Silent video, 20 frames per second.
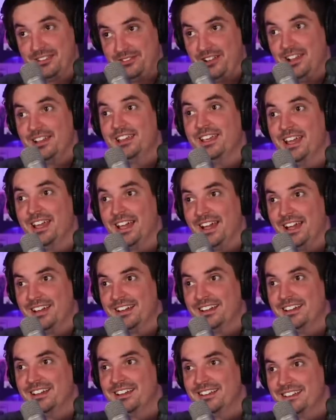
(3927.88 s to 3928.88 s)
fuck yeah. yeah
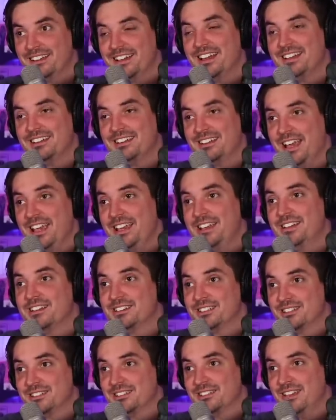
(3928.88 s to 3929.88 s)
yeah, eight
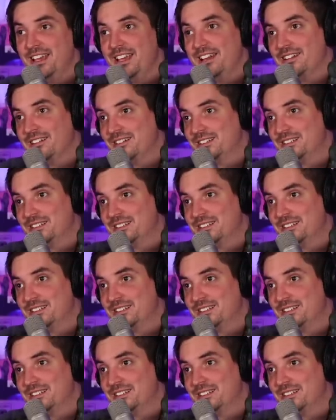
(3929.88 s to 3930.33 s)
years later, he's